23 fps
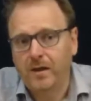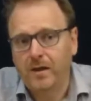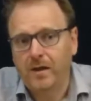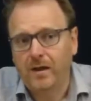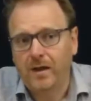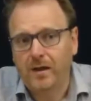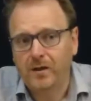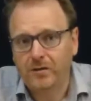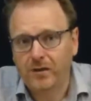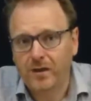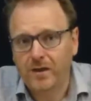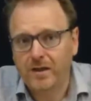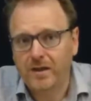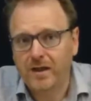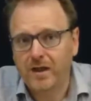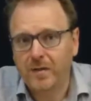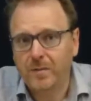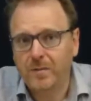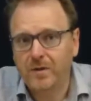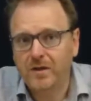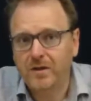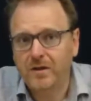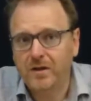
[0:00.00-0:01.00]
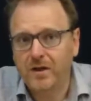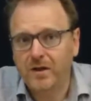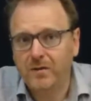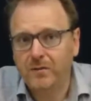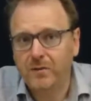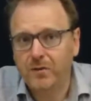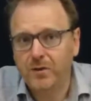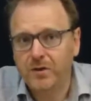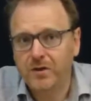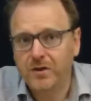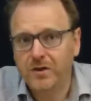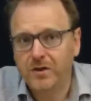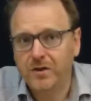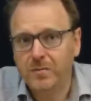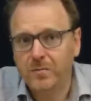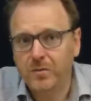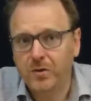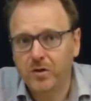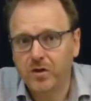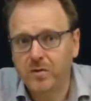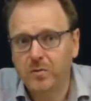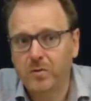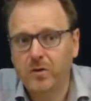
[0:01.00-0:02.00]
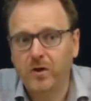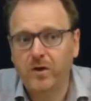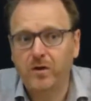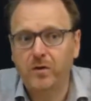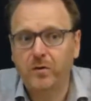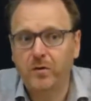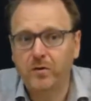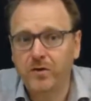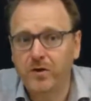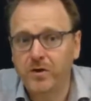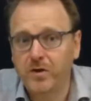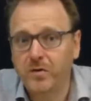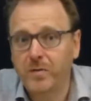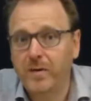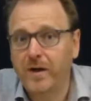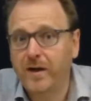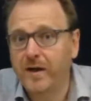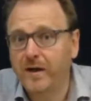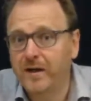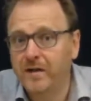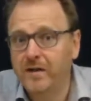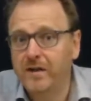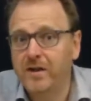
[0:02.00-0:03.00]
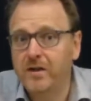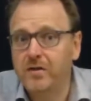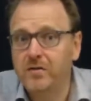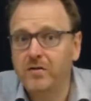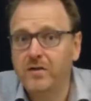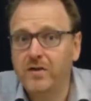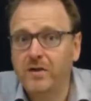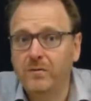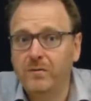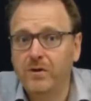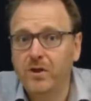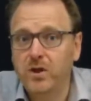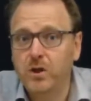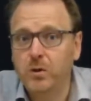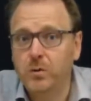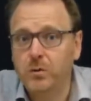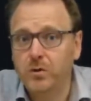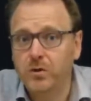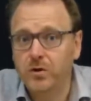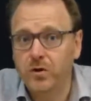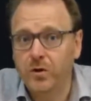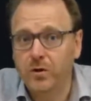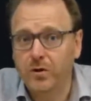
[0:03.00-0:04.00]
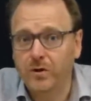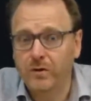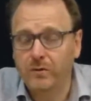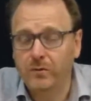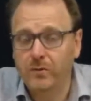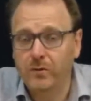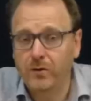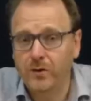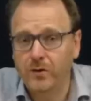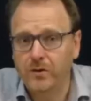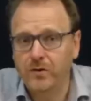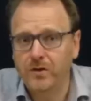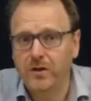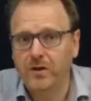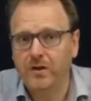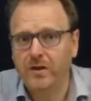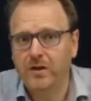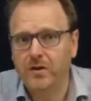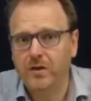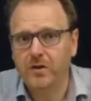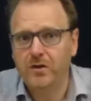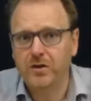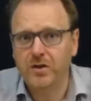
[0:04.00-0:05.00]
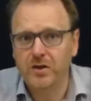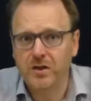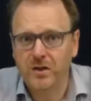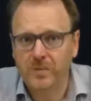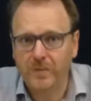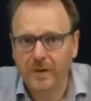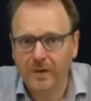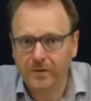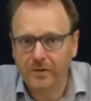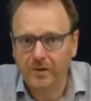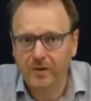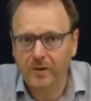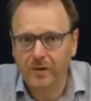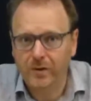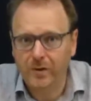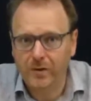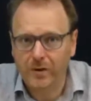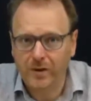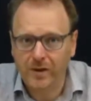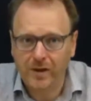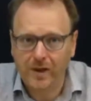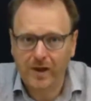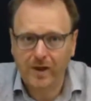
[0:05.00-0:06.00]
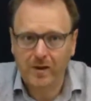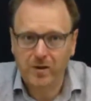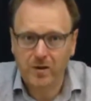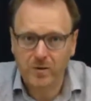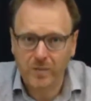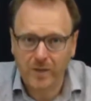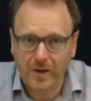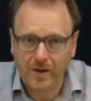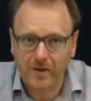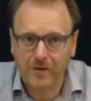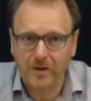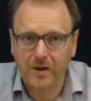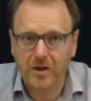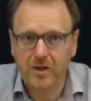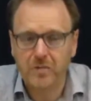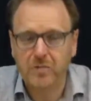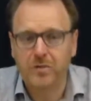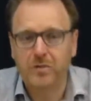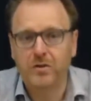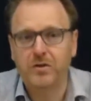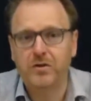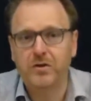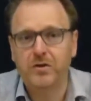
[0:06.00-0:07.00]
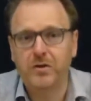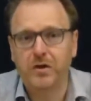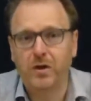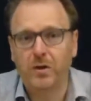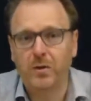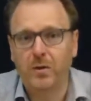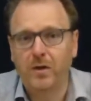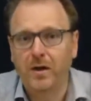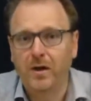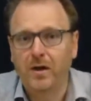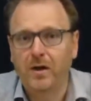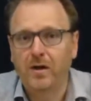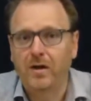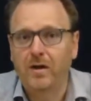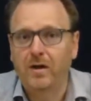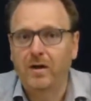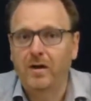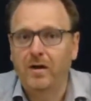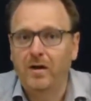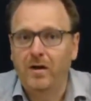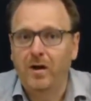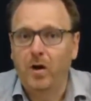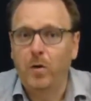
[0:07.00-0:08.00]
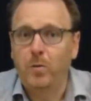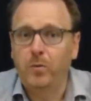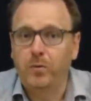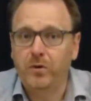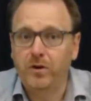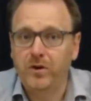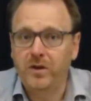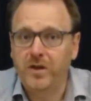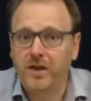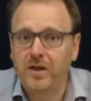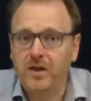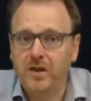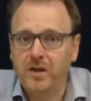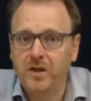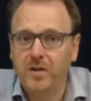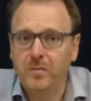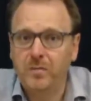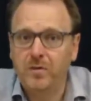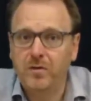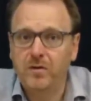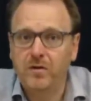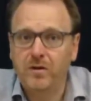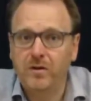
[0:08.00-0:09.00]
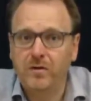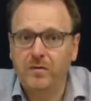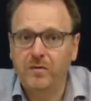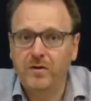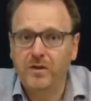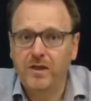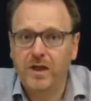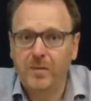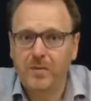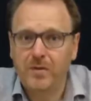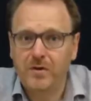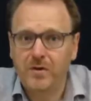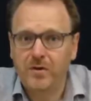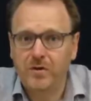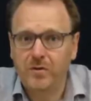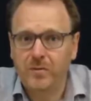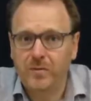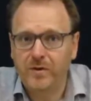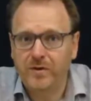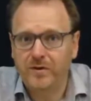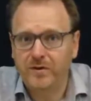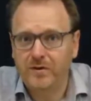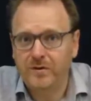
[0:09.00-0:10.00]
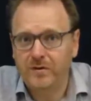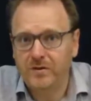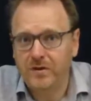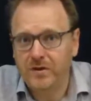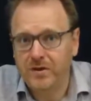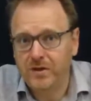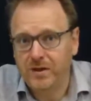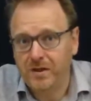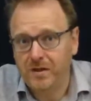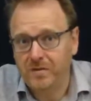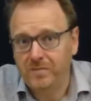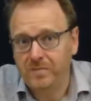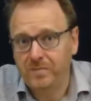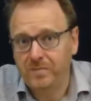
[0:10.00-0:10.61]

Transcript: I tried to keep it as diverse as possible and also to make it an interesting visual journey for you. So it's not just about the learning how to make things, but also appreciating the beauty of Islamic geometrical design.